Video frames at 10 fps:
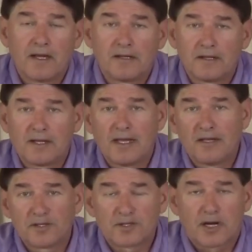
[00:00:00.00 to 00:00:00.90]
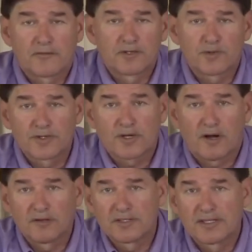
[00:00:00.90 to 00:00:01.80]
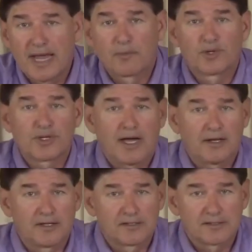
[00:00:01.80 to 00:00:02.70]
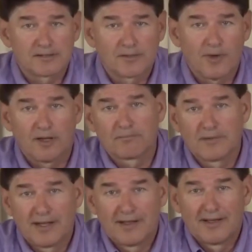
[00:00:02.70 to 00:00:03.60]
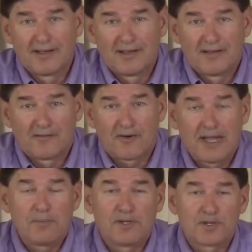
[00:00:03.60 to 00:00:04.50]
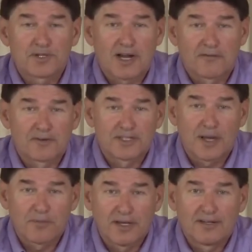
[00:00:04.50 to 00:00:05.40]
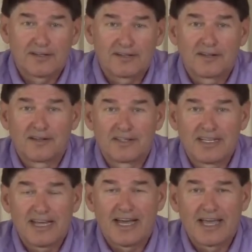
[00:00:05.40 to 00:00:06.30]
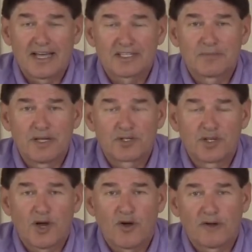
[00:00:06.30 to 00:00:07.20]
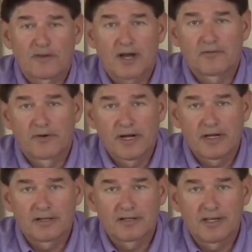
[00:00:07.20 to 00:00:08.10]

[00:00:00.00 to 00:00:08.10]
and he discovers what's called the Sandwich Islands. Well, for him to discover something, DIS means no of covery.